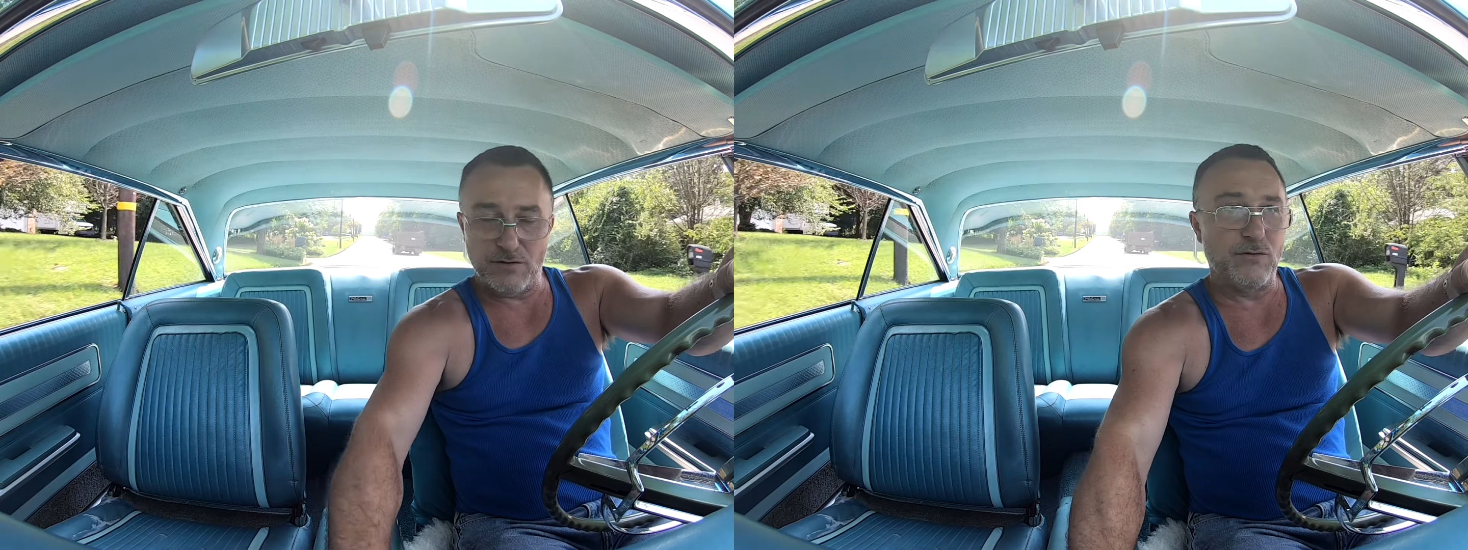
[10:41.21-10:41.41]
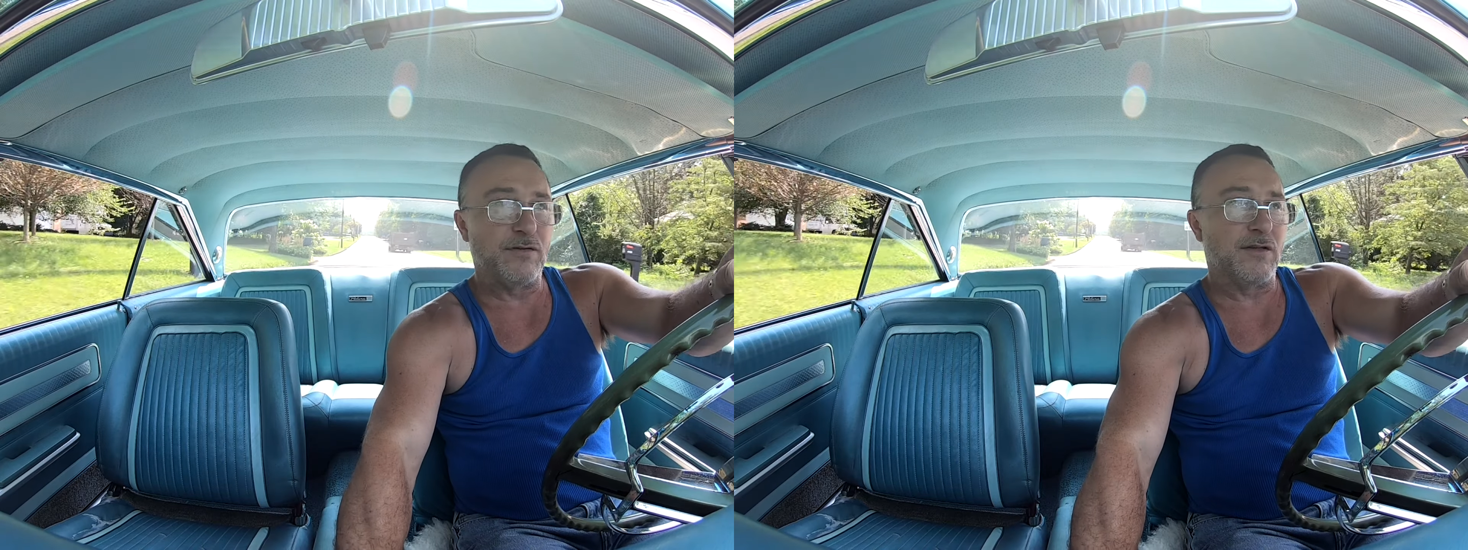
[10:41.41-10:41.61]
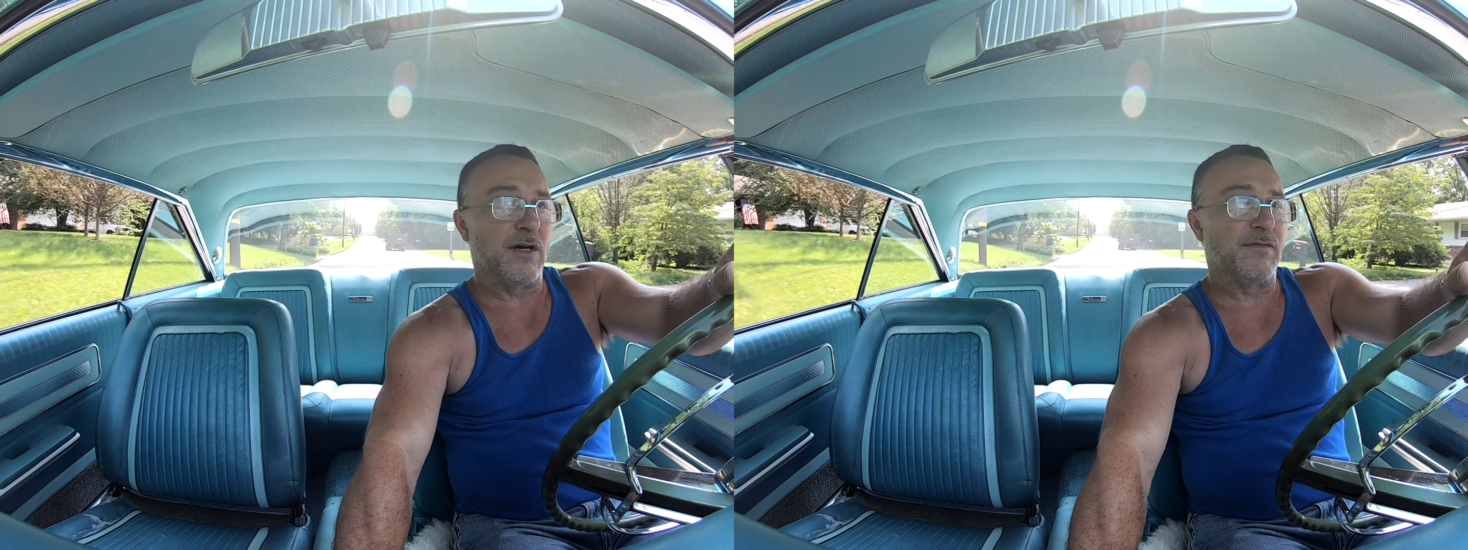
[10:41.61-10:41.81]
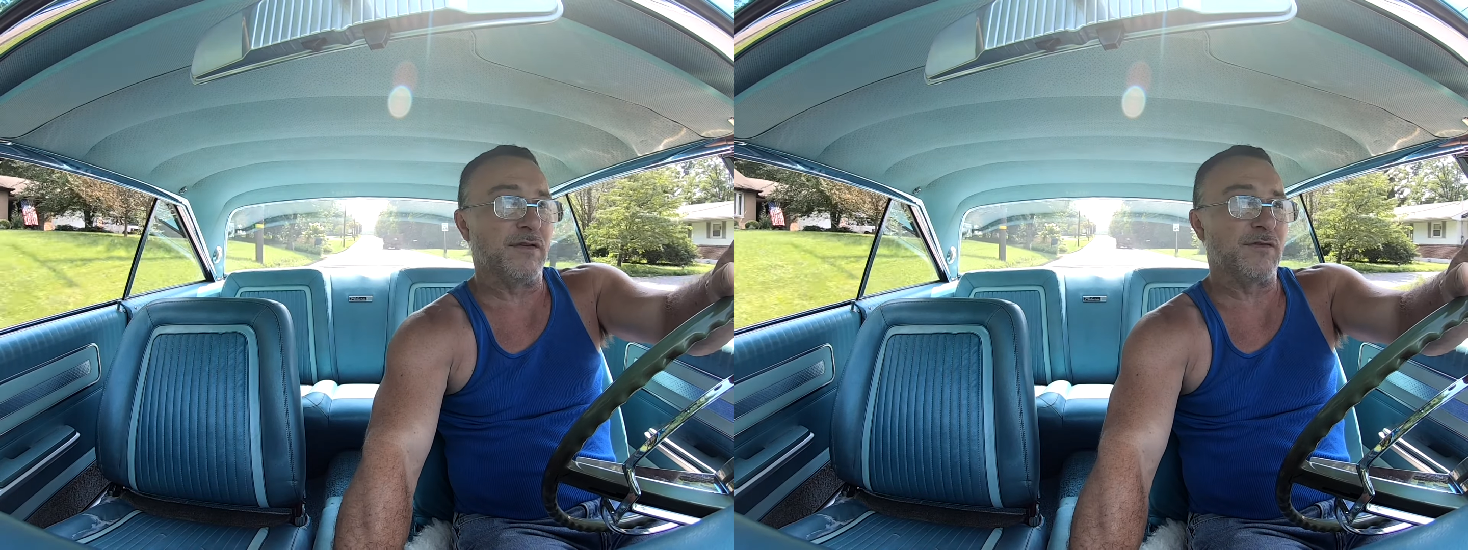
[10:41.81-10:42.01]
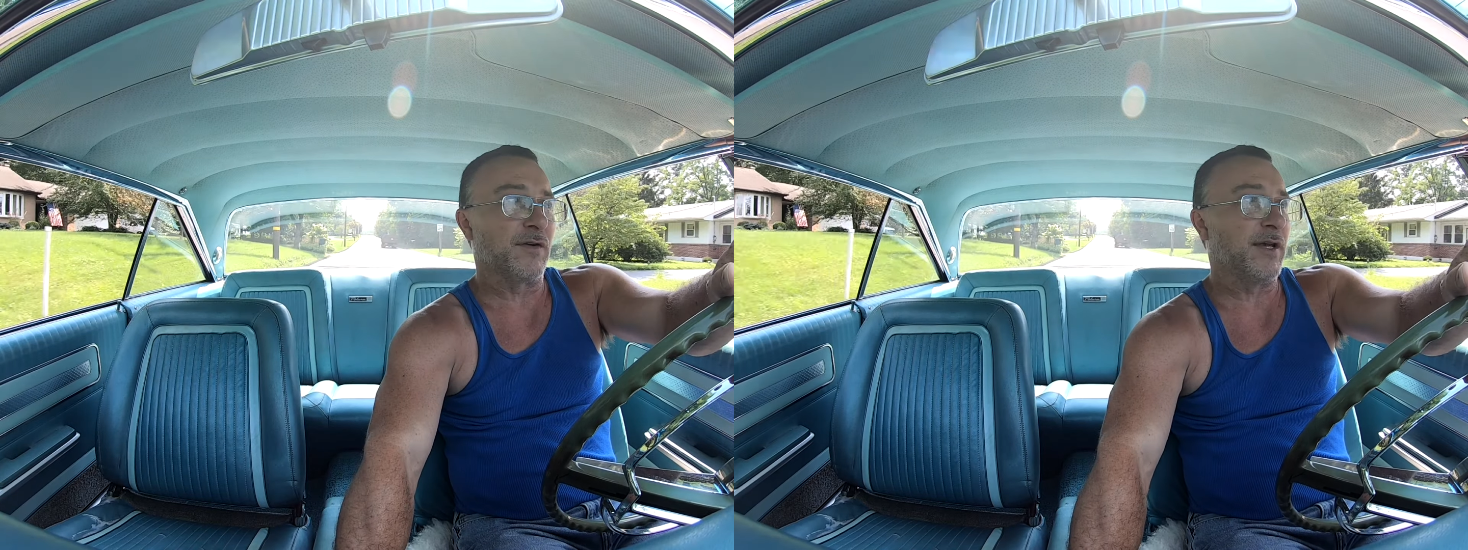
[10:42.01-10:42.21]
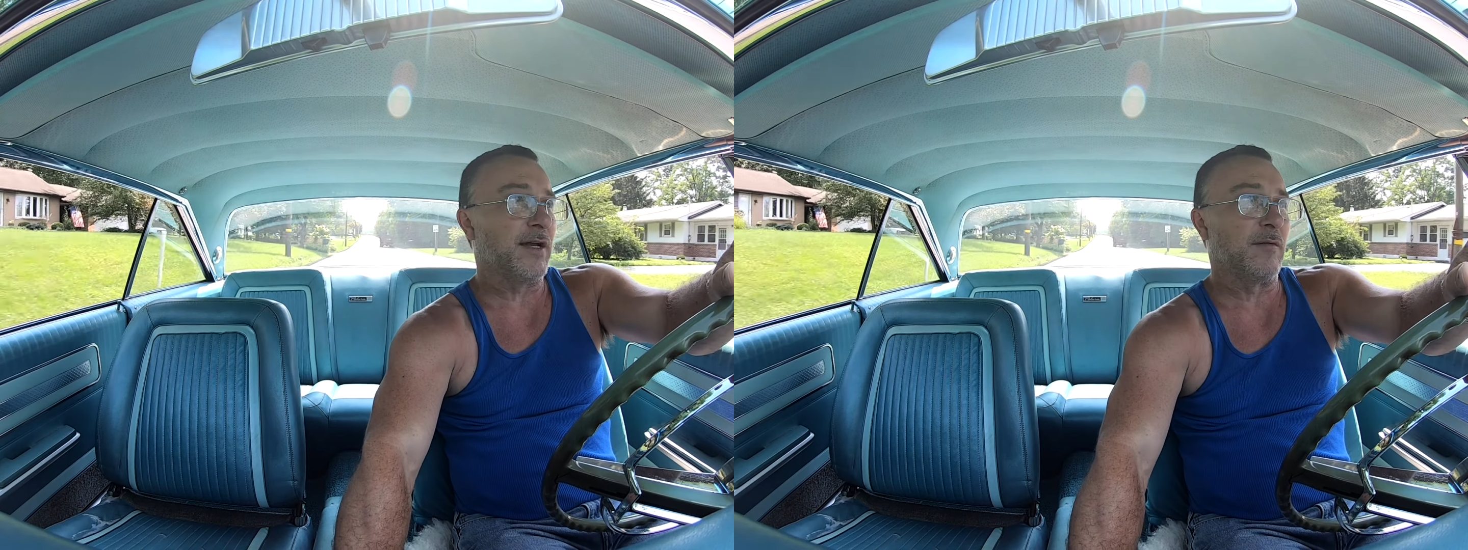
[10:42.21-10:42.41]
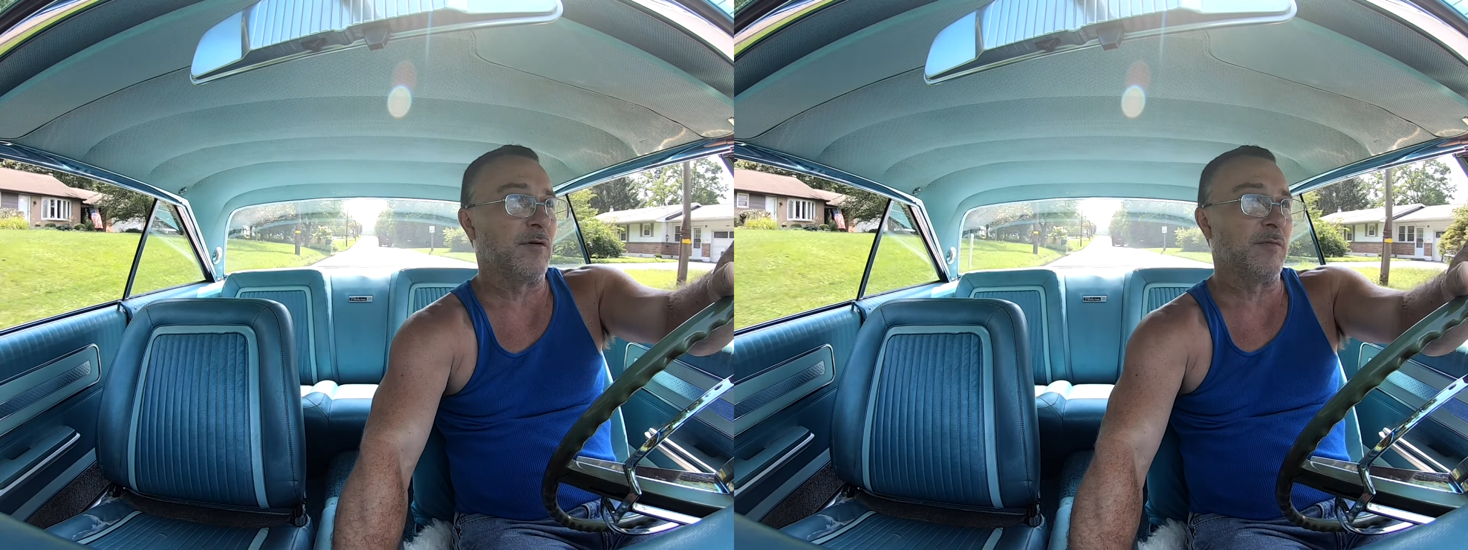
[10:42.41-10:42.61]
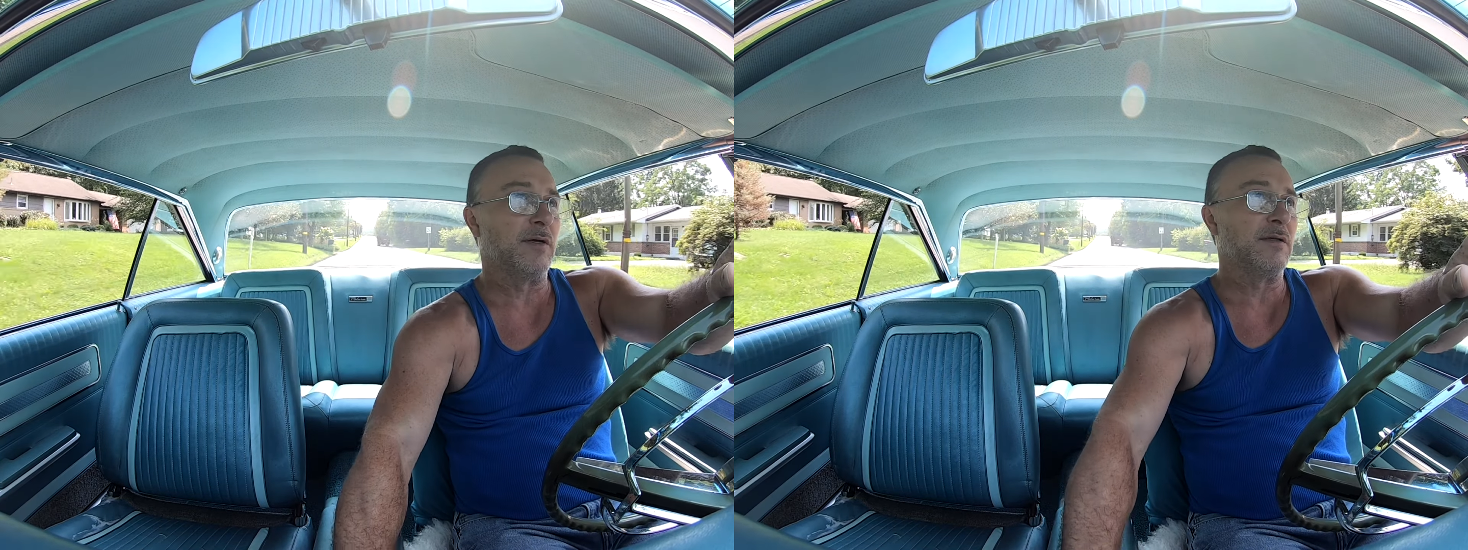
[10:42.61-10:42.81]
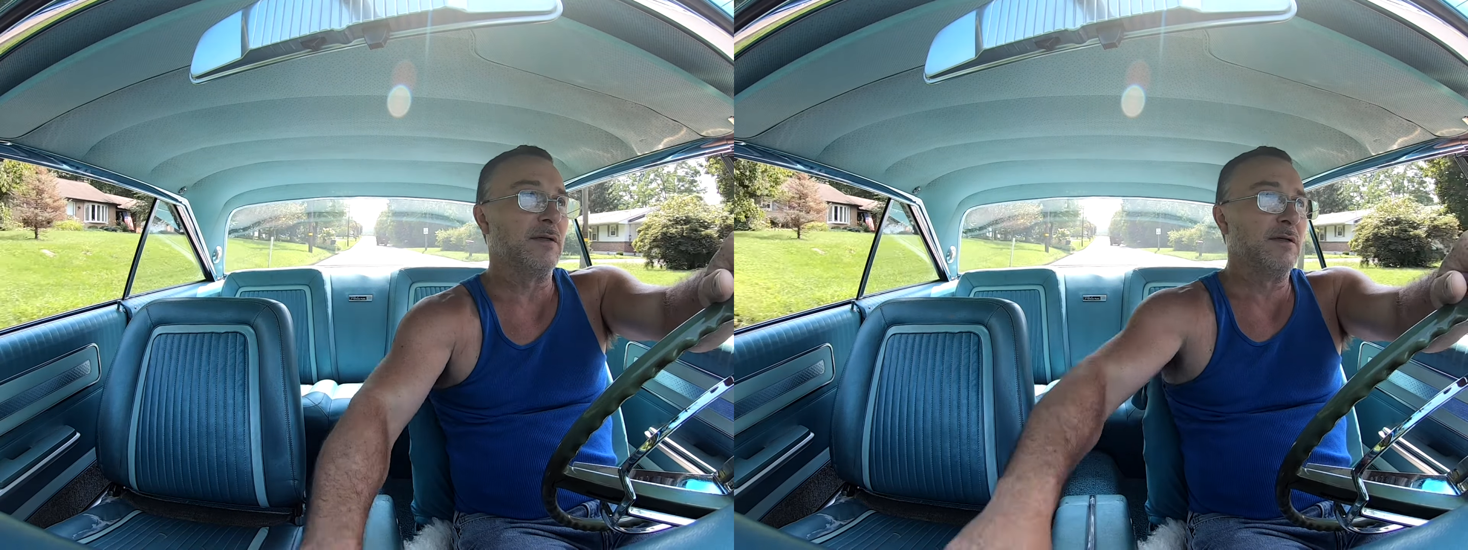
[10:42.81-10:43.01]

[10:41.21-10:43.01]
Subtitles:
new stuff, it's forgettable, but